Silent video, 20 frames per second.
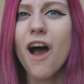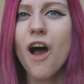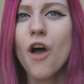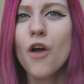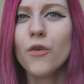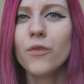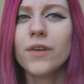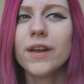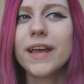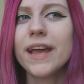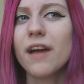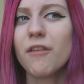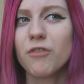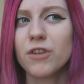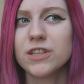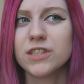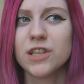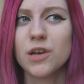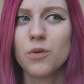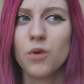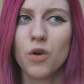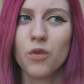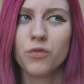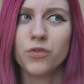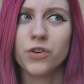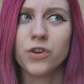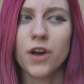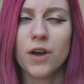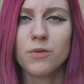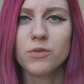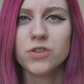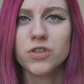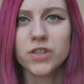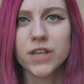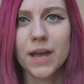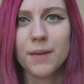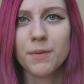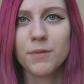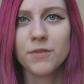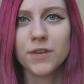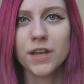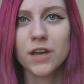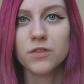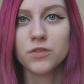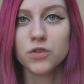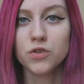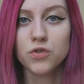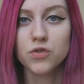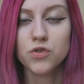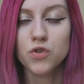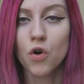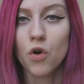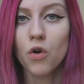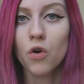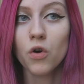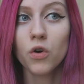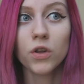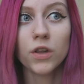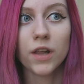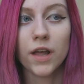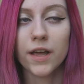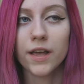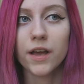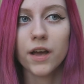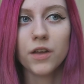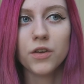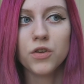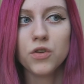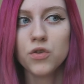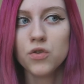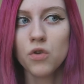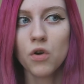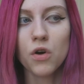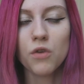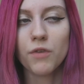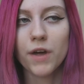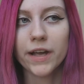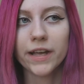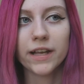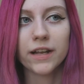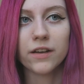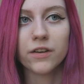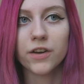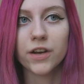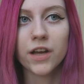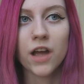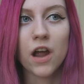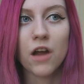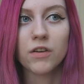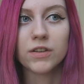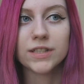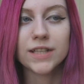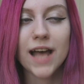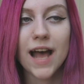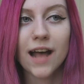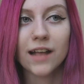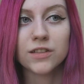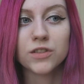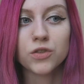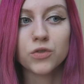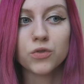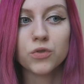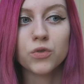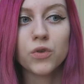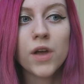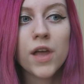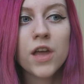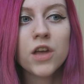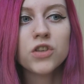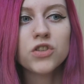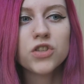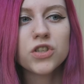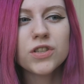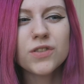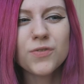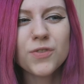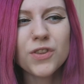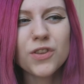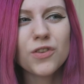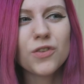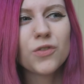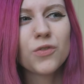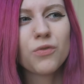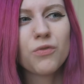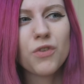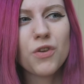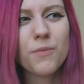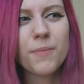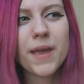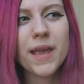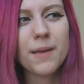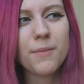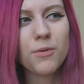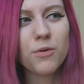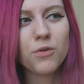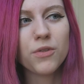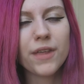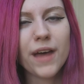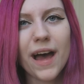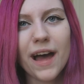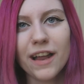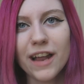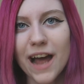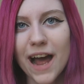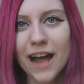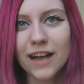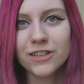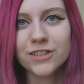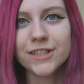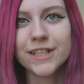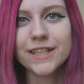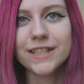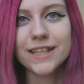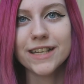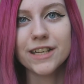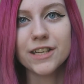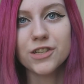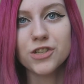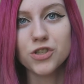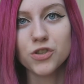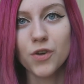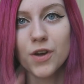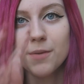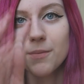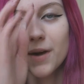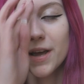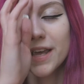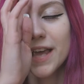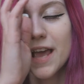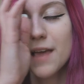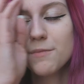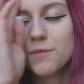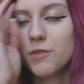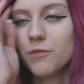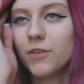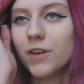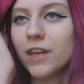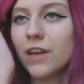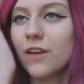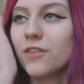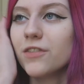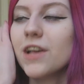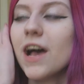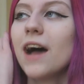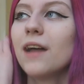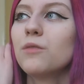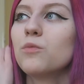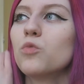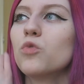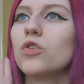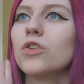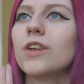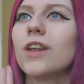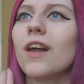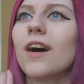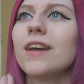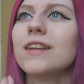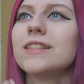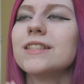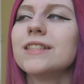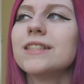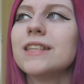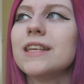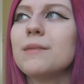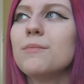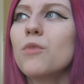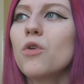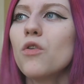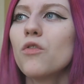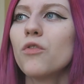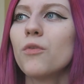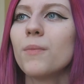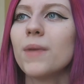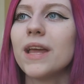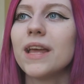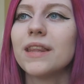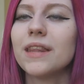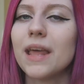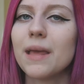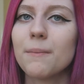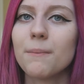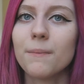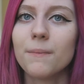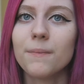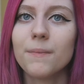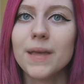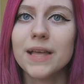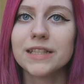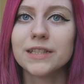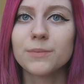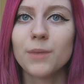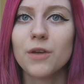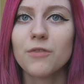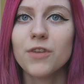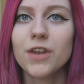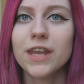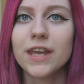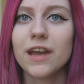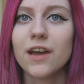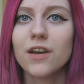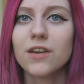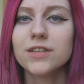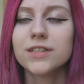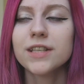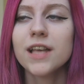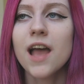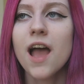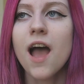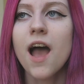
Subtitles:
only every so often I would do gaming videos, not a regular occurrence at all, just for those few people that actually did enjoy my gaming videos and would like to see more from me and they miss my videos.